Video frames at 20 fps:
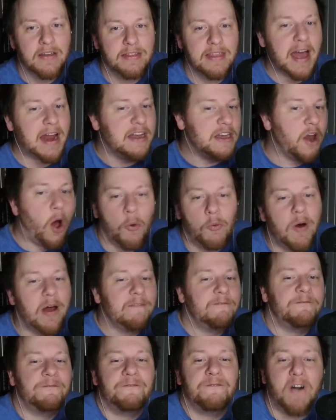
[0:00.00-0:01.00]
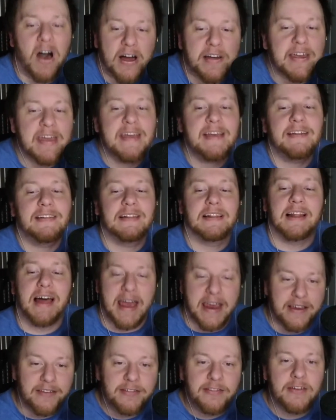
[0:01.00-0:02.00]
That no one fucking
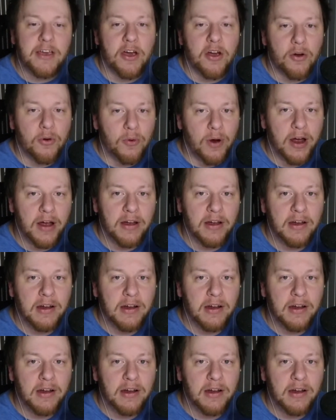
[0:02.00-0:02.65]
likes you?